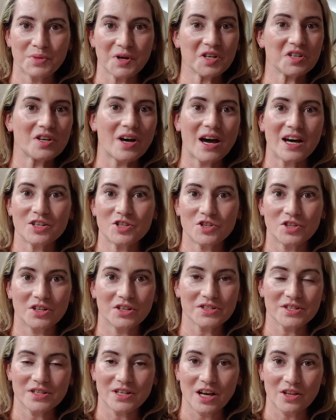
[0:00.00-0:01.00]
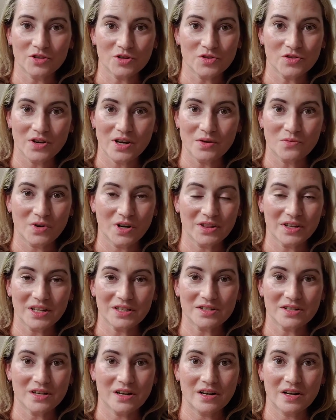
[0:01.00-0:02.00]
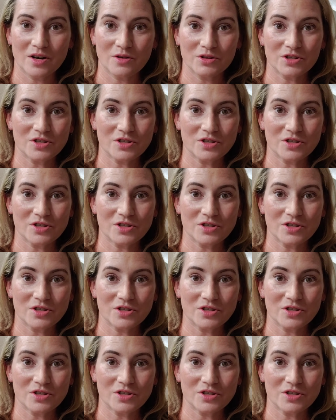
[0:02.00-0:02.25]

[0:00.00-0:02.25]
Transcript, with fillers: Pycnogenol is another great one that's in here,